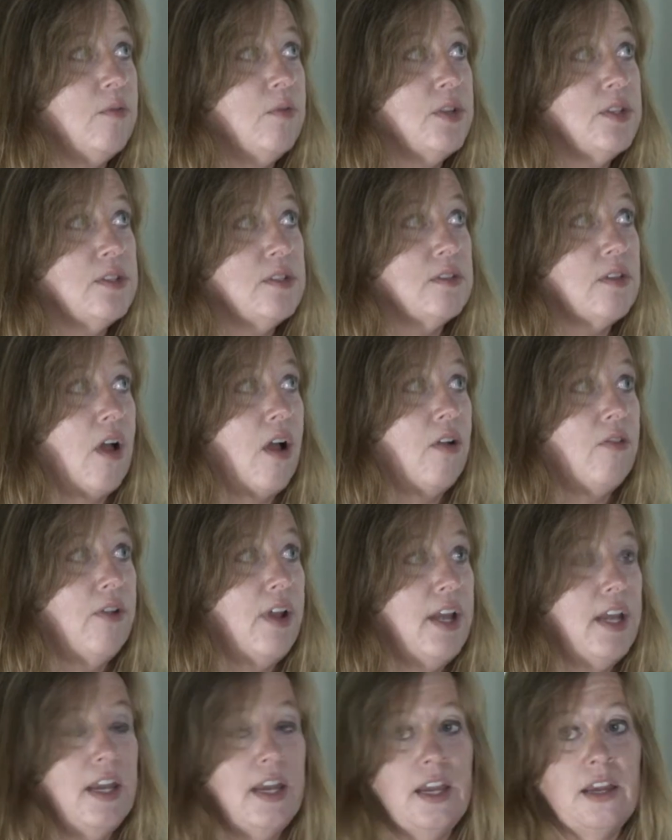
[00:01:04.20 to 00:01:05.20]
was
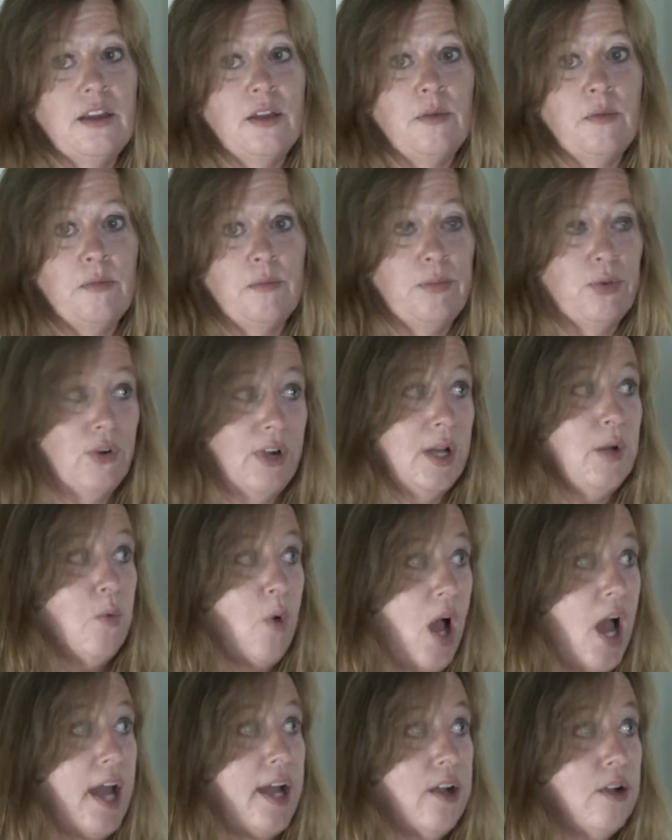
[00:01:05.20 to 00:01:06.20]
already
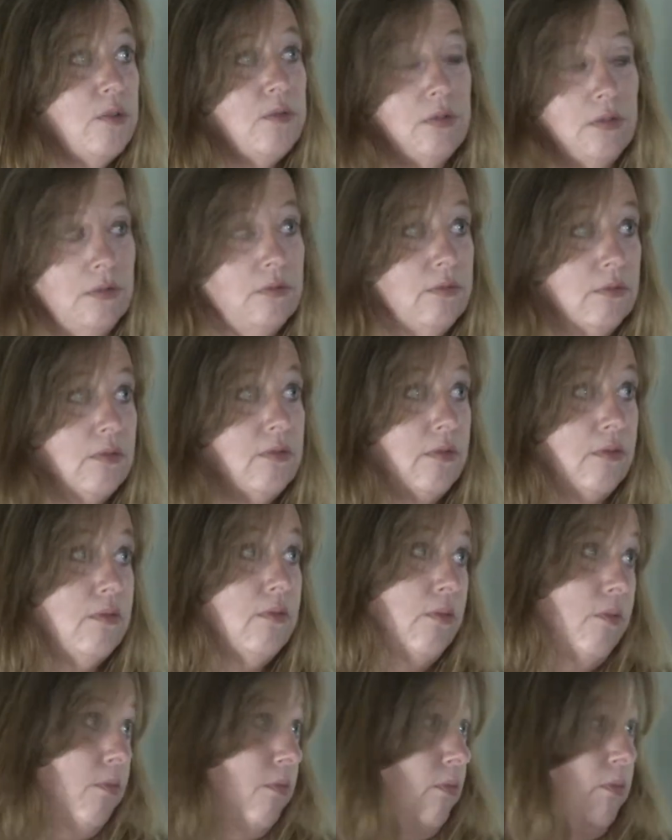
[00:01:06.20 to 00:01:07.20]
pre-wired,
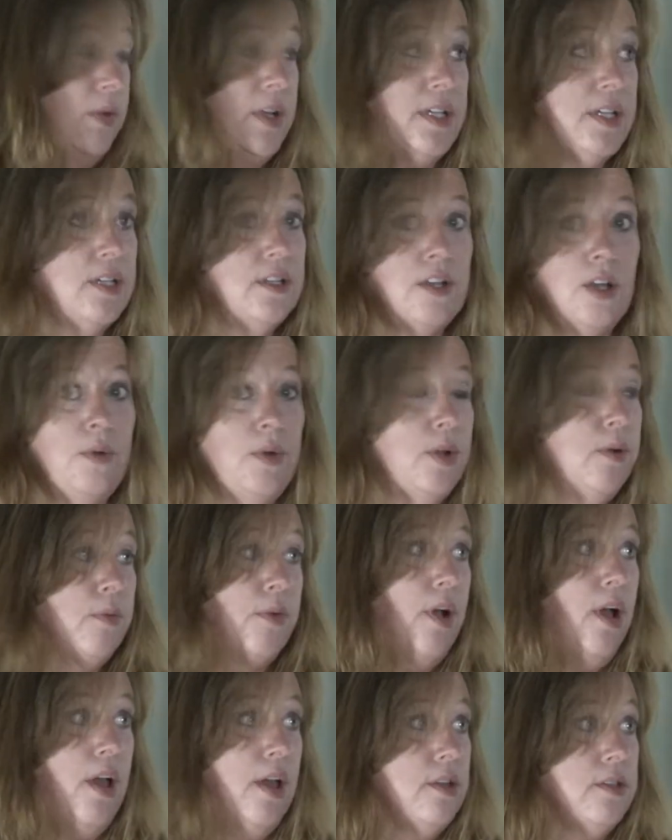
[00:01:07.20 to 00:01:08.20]
we didn't know what it
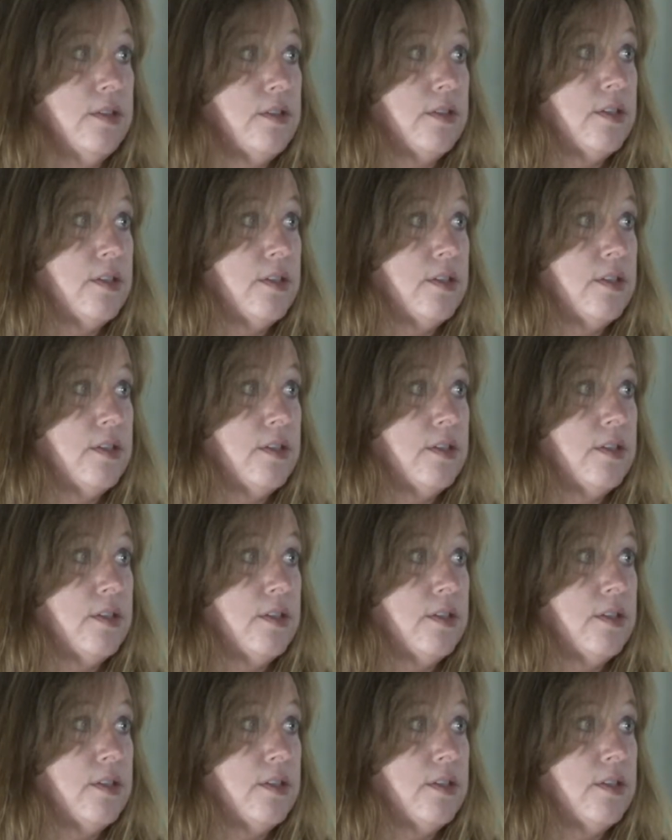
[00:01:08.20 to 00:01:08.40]
was.